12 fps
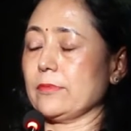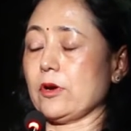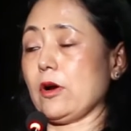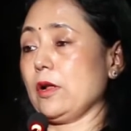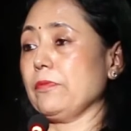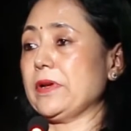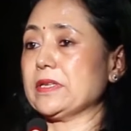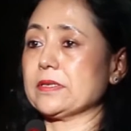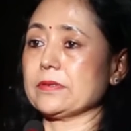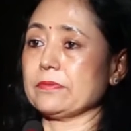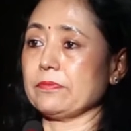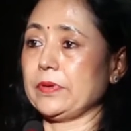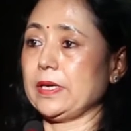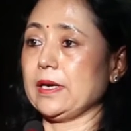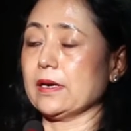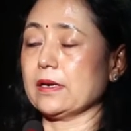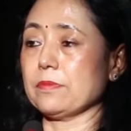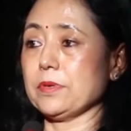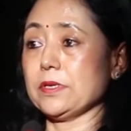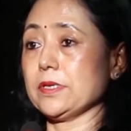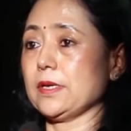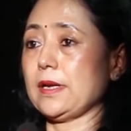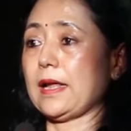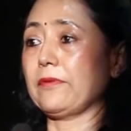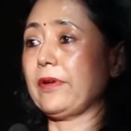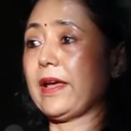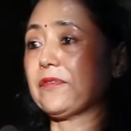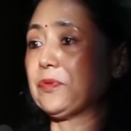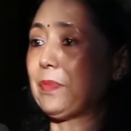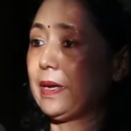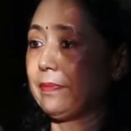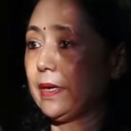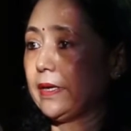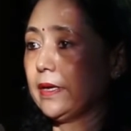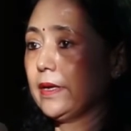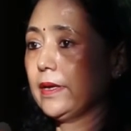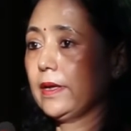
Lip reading: Always we are commercial and we have to make money.